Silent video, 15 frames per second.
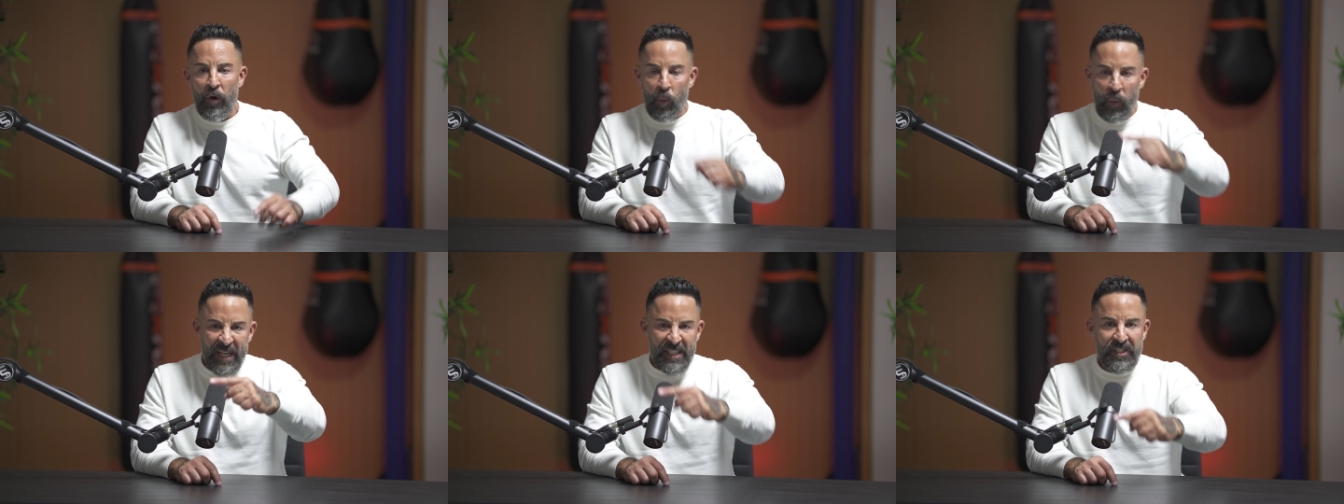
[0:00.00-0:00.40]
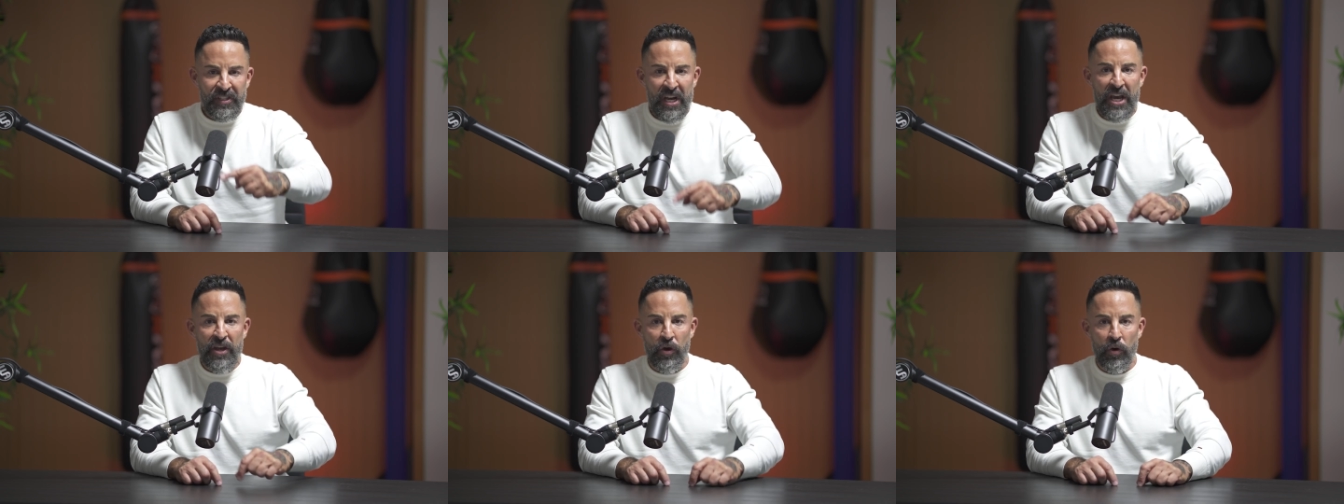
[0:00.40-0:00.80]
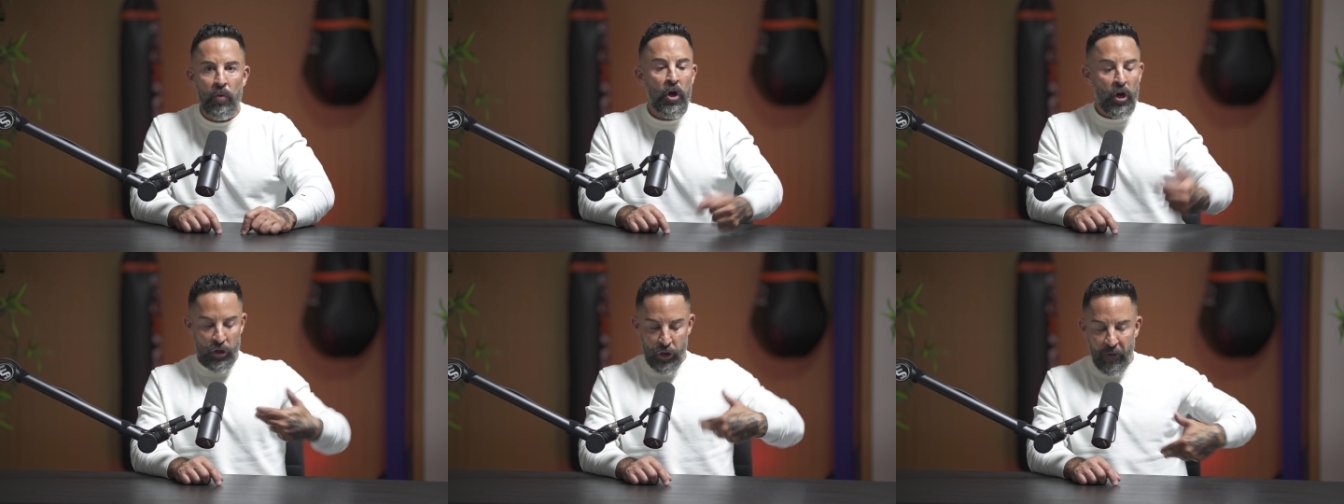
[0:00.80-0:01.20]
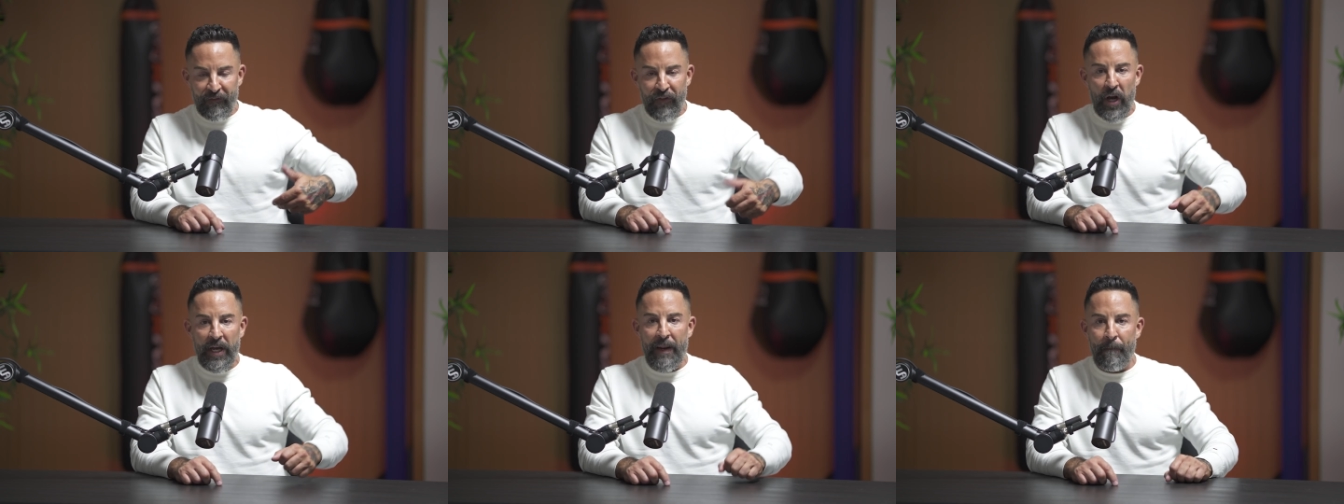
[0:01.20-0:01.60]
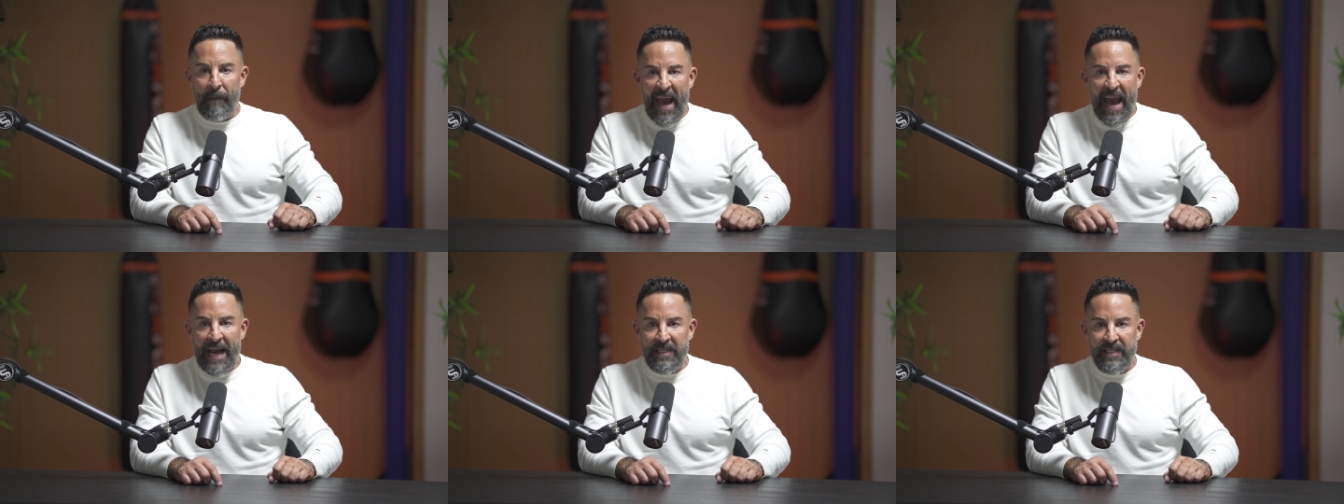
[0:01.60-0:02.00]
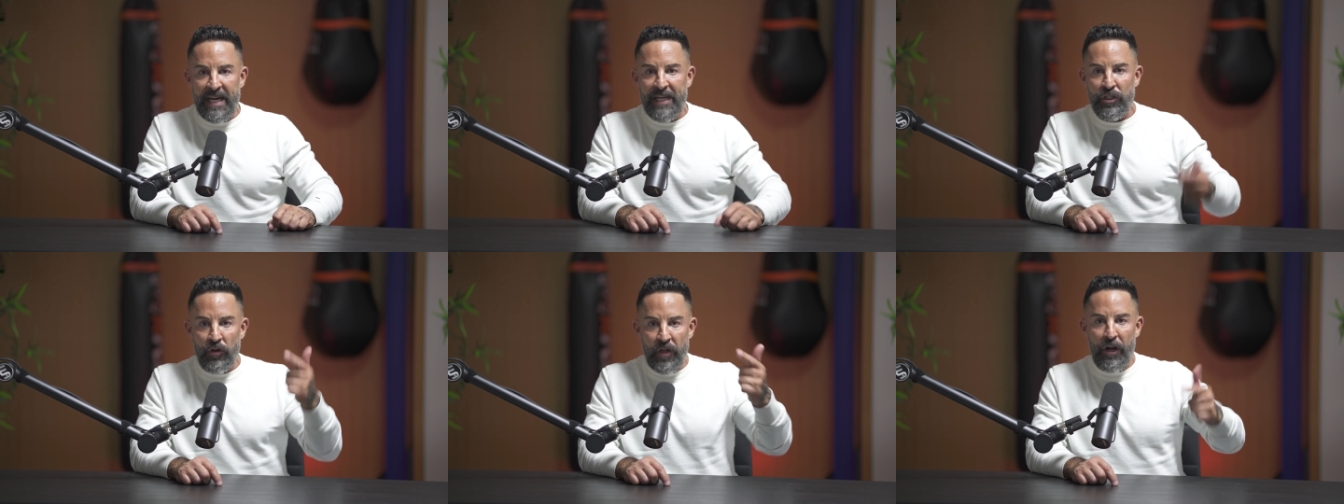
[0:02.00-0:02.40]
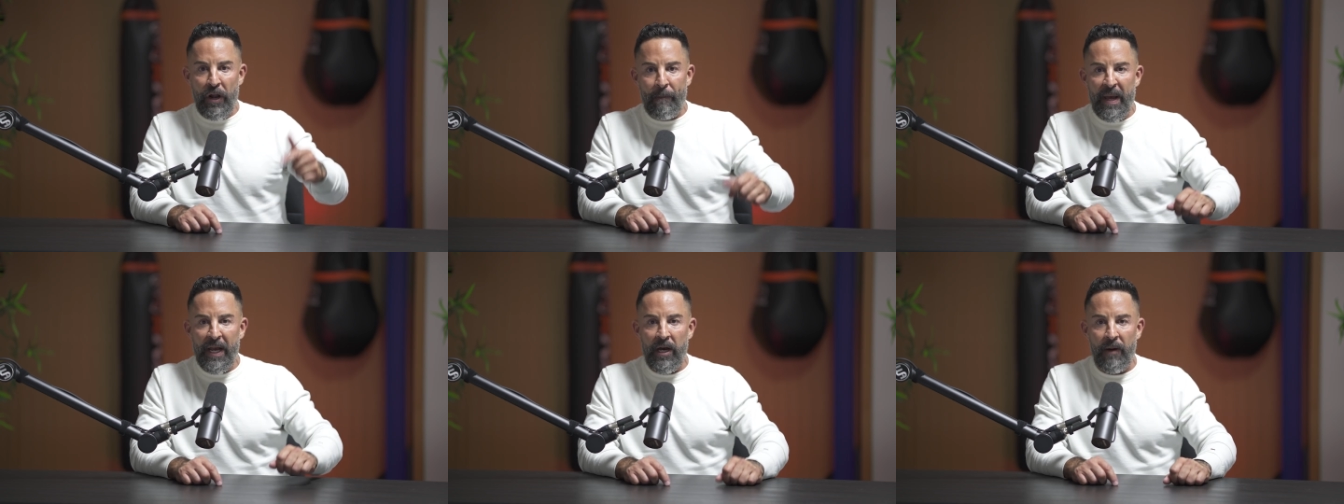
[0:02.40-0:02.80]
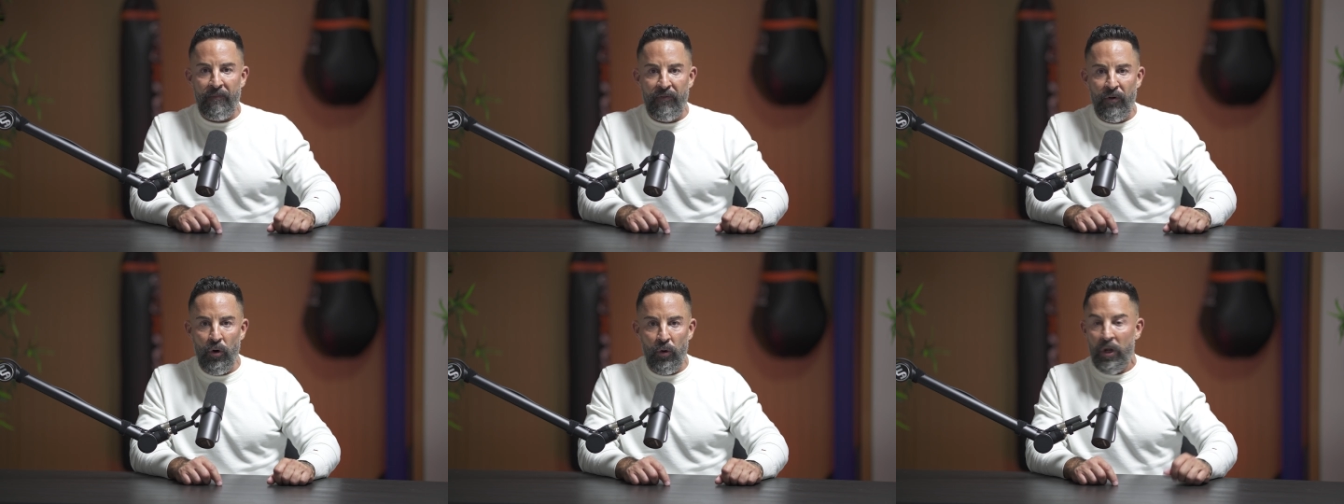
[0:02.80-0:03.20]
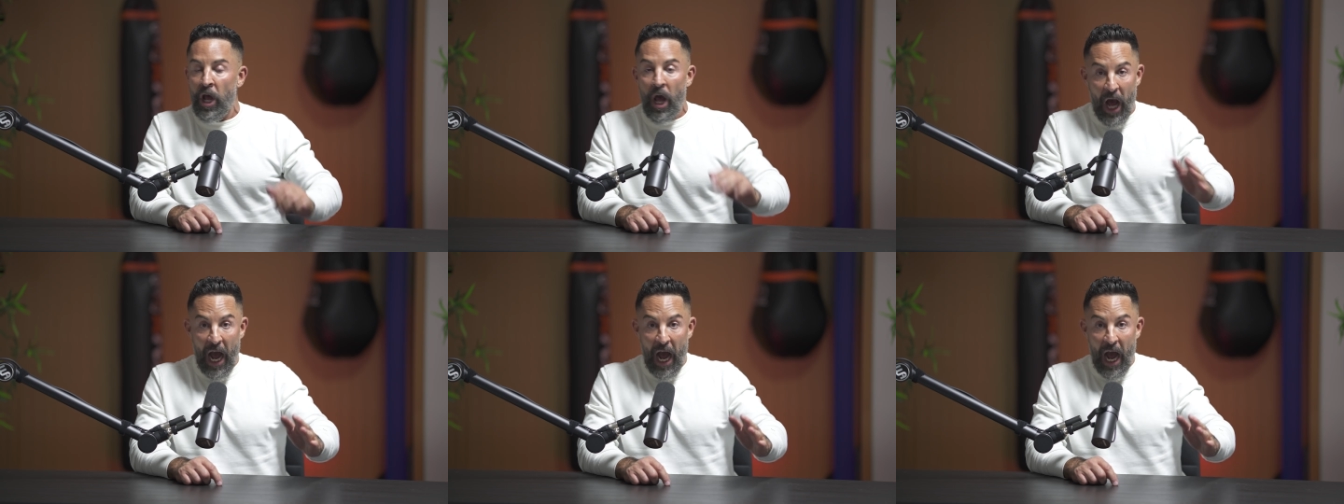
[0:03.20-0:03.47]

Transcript: We see you, your fucking bag says you're there to pick up food.